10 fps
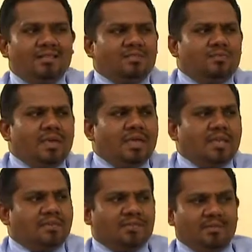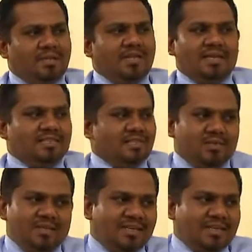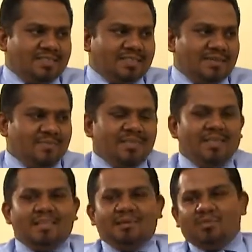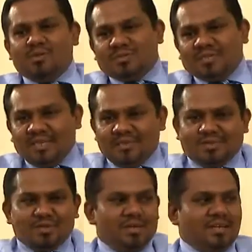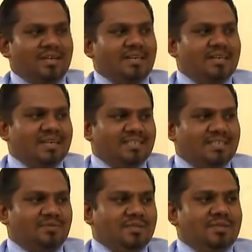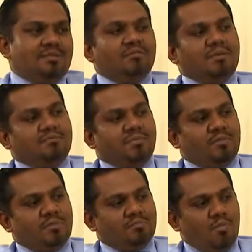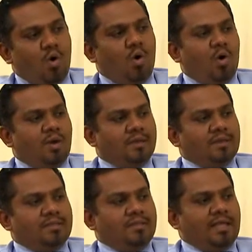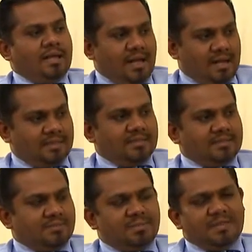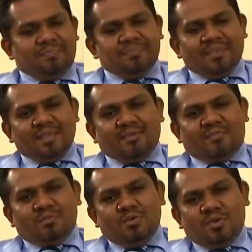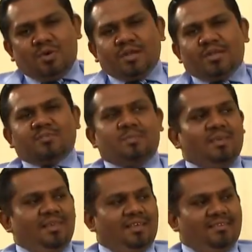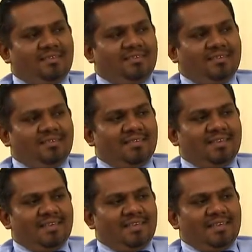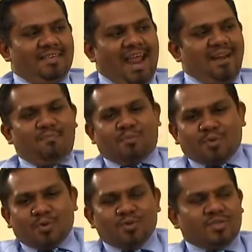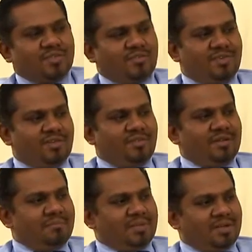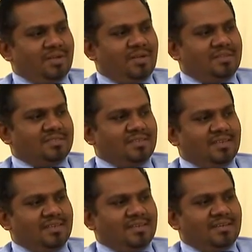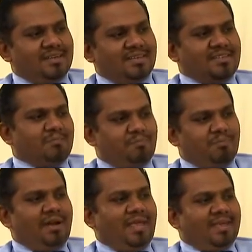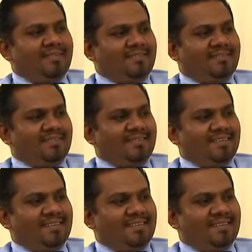this varies from industry to industry. The more service oriented industries, it will be probably more than others. But from your experiences, can process driven methodology replace